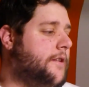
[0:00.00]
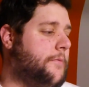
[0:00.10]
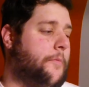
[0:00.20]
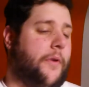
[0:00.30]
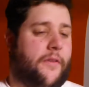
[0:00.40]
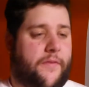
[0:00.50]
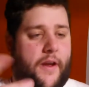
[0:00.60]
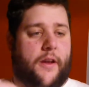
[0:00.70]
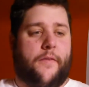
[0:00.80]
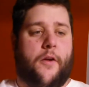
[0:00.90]
I'm a big
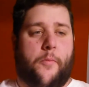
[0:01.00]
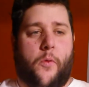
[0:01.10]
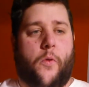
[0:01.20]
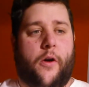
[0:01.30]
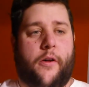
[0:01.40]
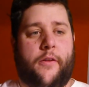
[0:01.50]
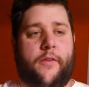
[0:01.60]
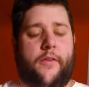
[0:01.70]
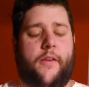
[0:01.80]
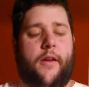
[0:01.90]
fan of number
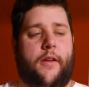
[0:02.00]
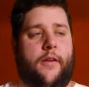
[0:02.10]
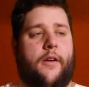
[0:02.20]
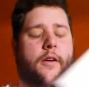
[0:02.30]
1s and